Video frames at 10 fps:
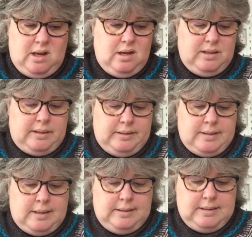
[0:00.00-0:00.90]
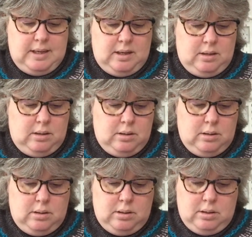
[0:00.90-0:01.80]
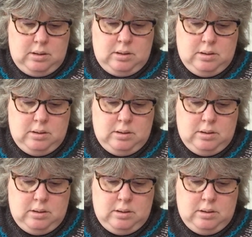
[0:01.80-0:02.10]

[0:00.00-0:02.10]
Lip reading: Da da da. Oh,